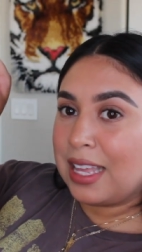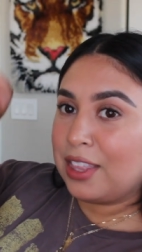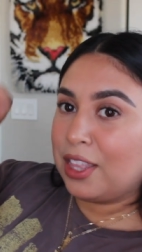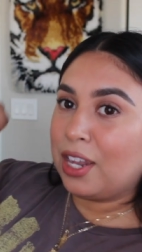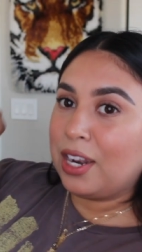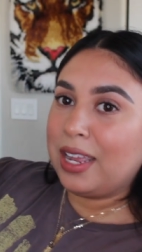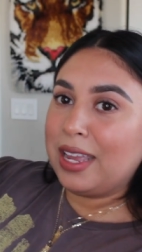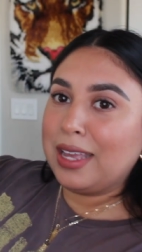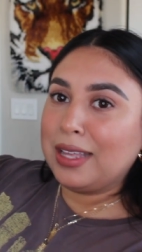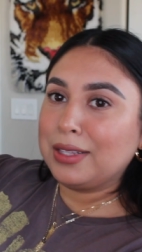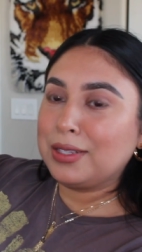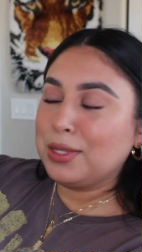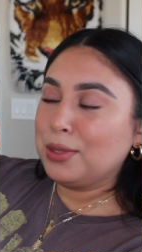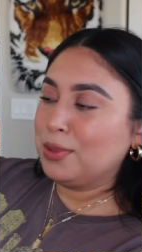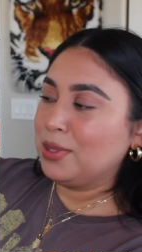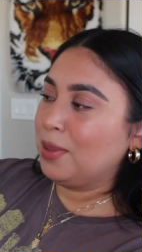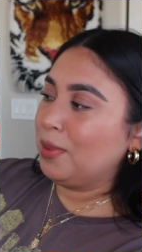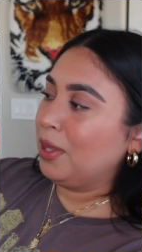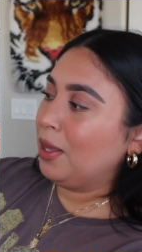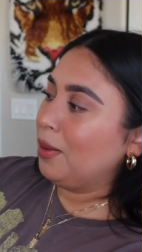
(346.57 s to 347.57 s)
I thought I there
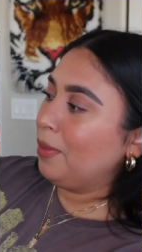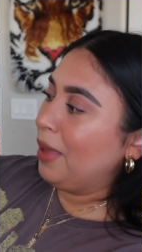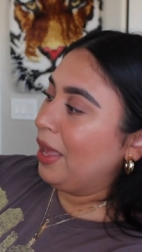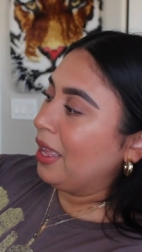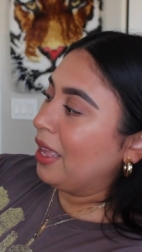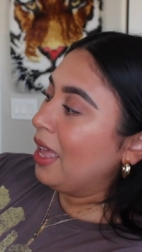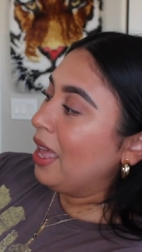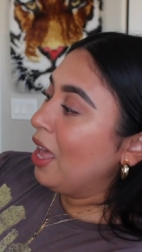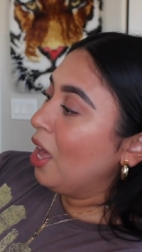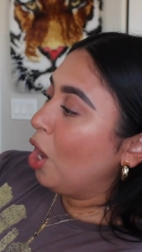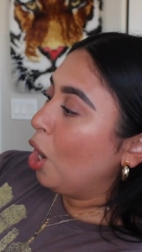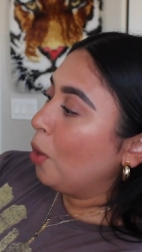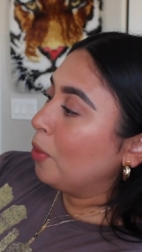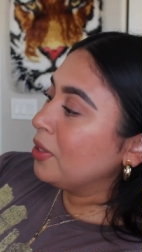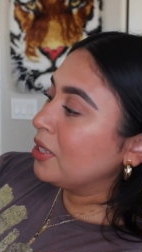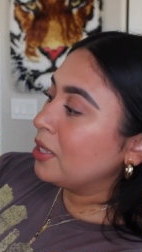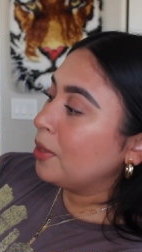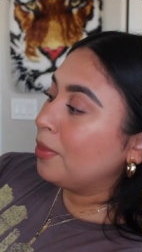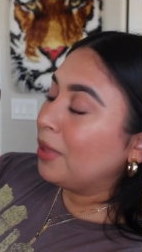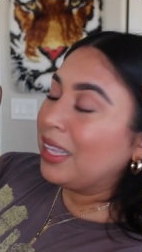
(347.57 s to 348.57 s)
was something on the back.
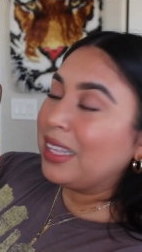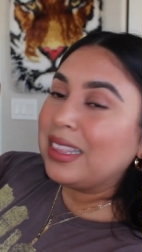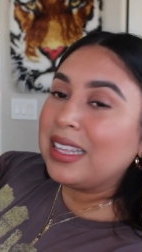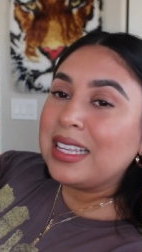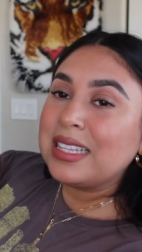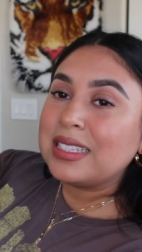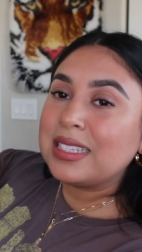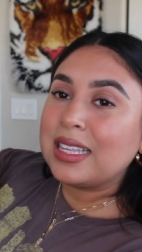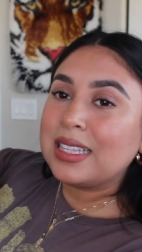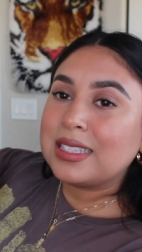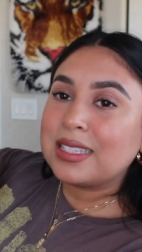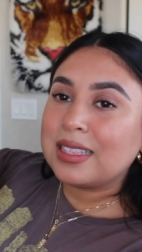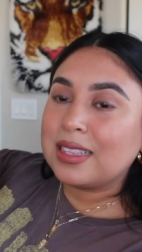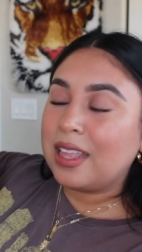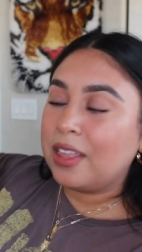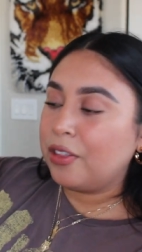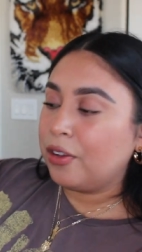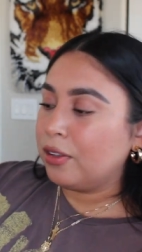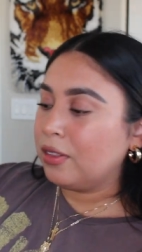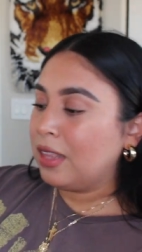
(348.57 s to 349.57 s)
Opens up like this. It's
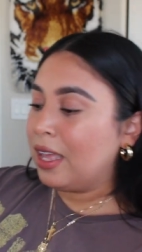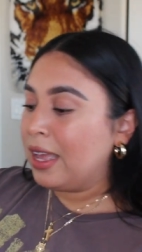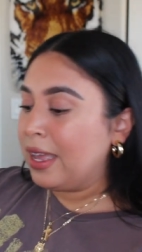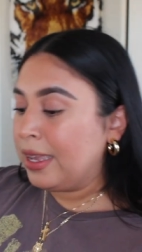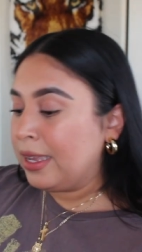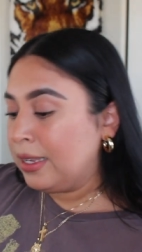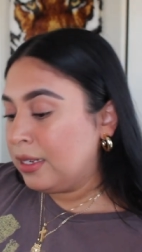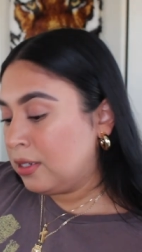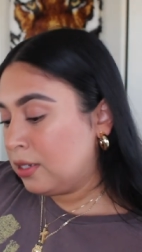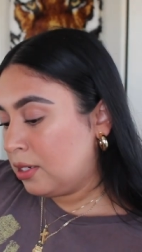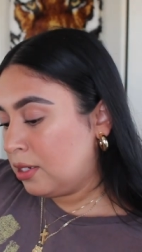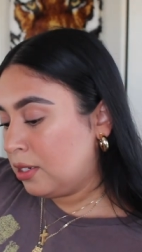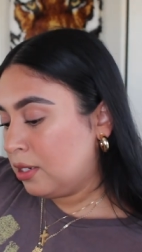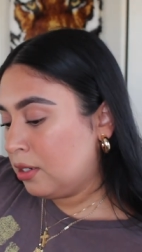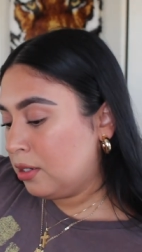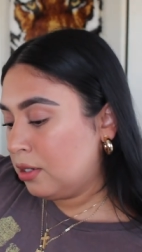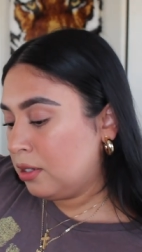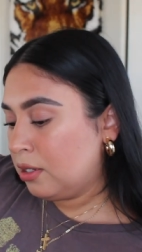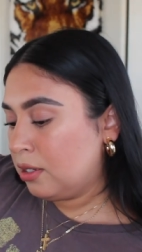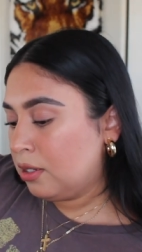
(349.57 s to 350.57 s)
leather lined.
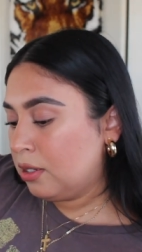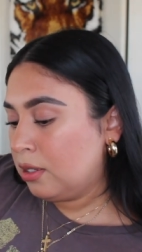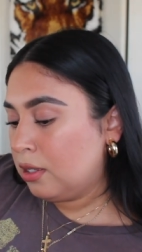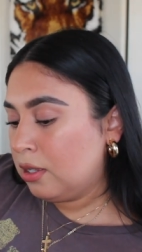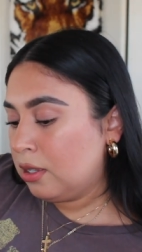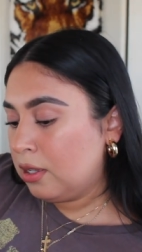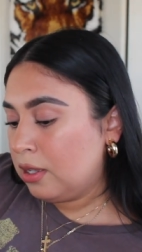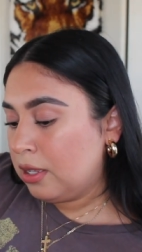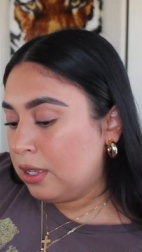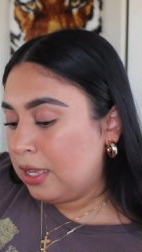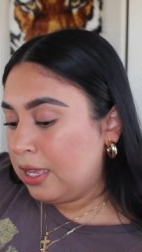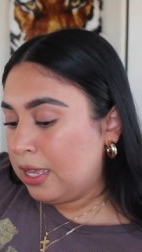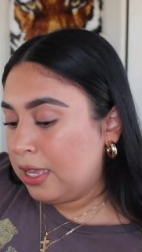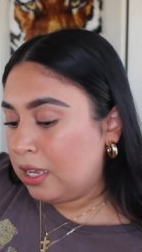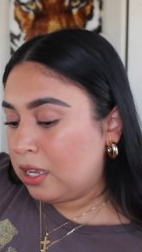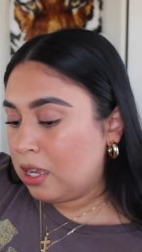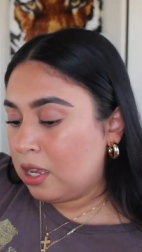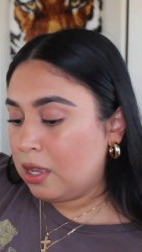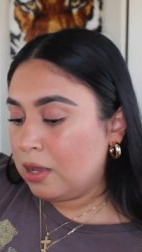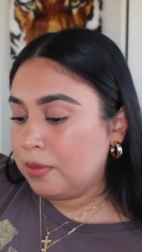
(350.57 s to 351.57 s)

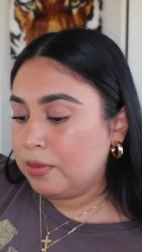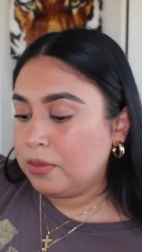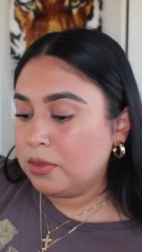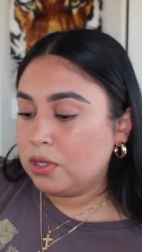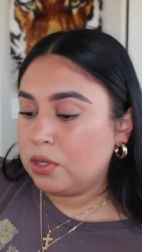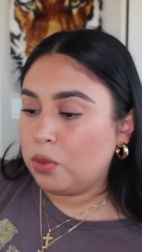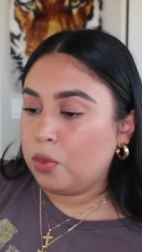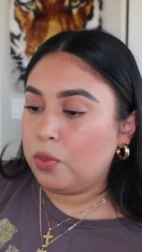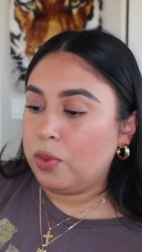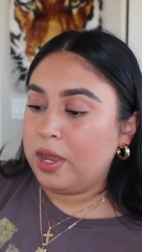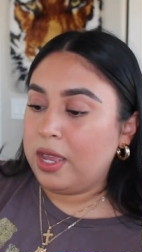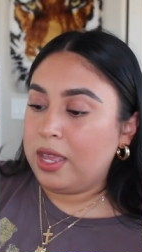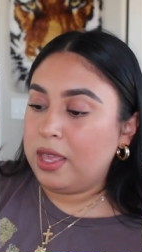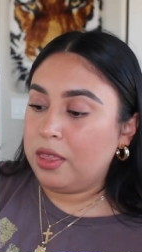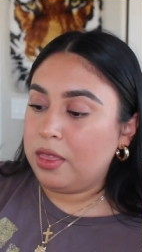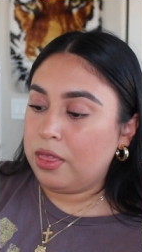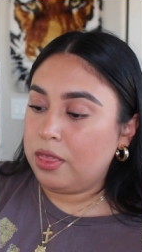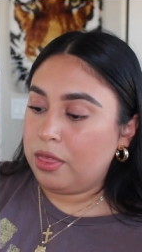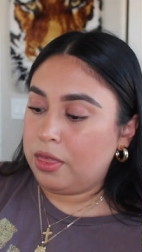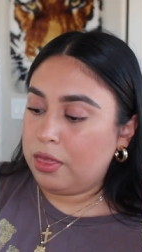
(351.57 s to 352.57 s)
It comes
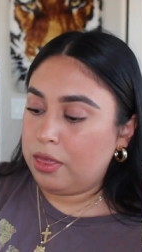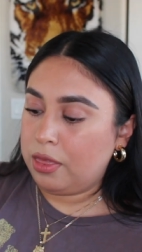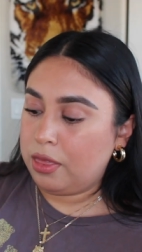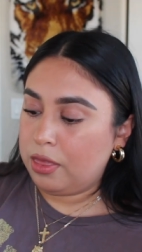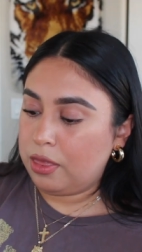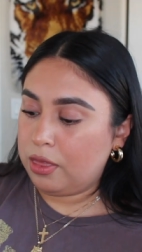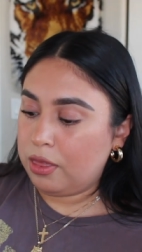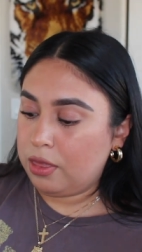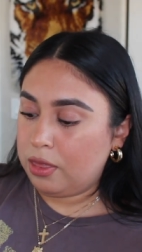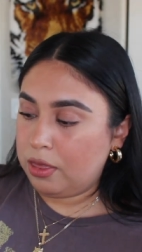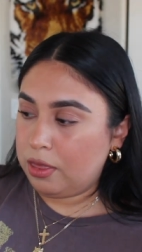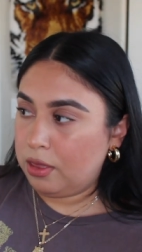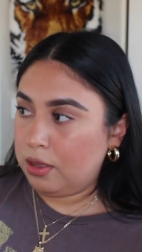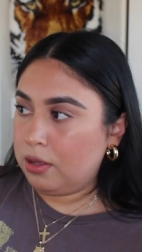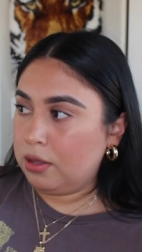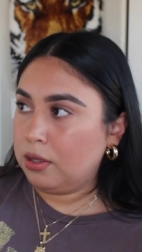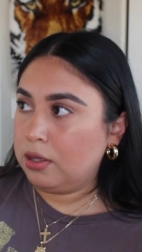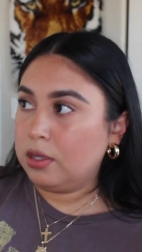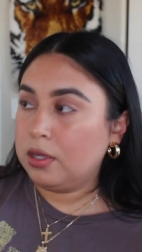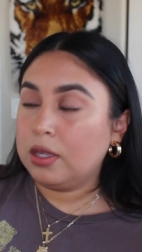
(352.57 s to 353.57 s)
with
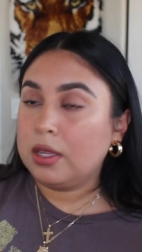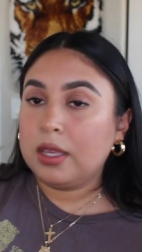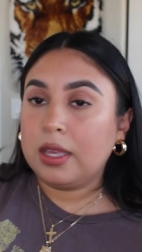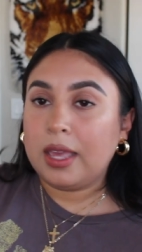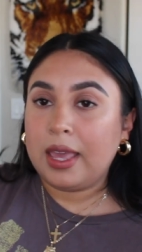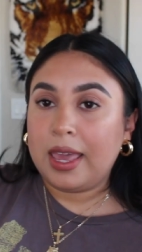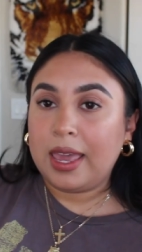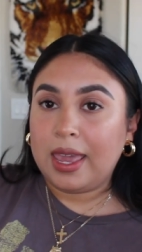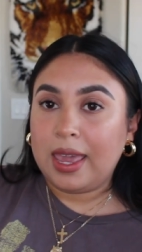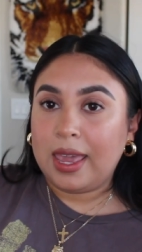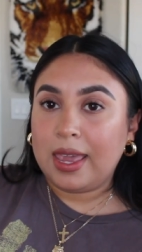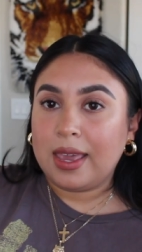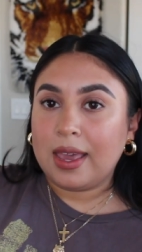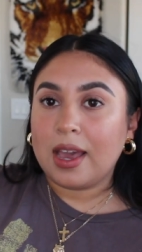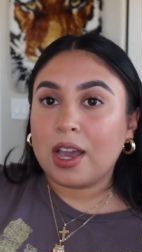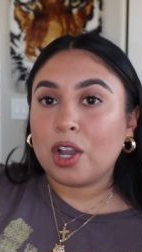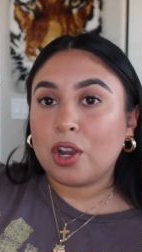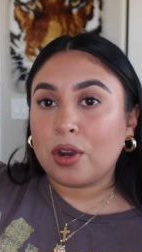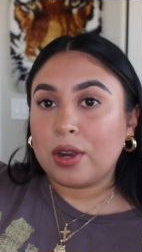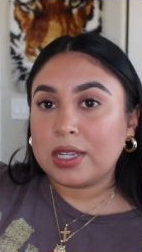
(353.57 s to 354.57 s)

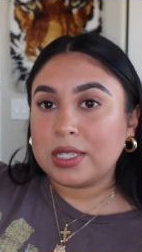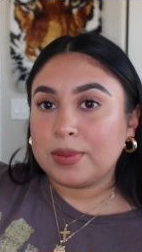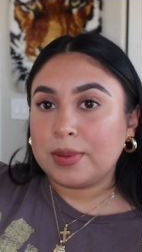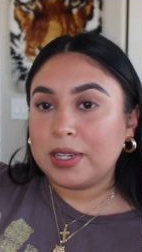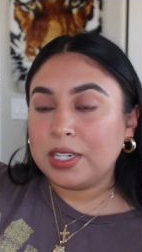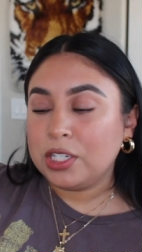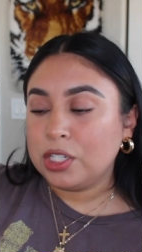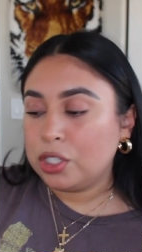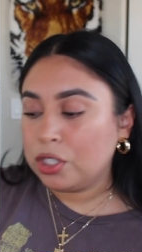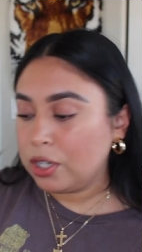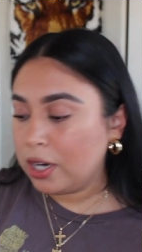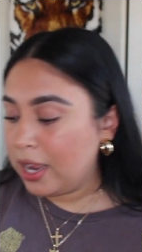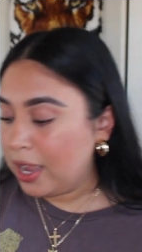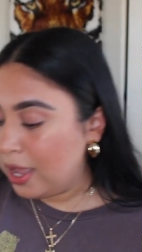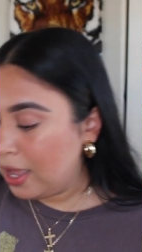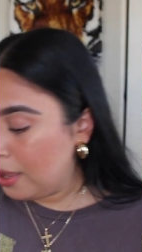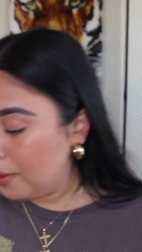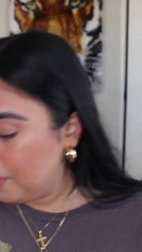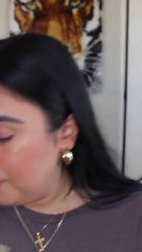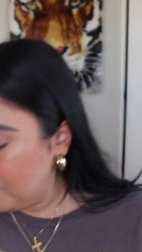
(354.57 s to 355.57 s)
a crossbody
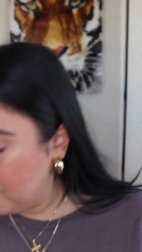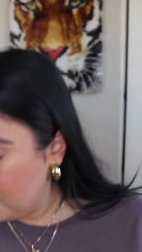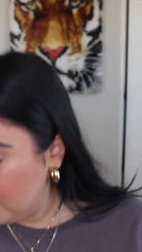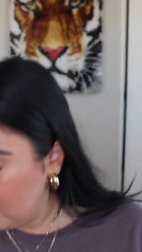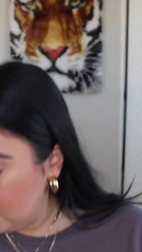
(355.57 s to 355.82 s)
strap.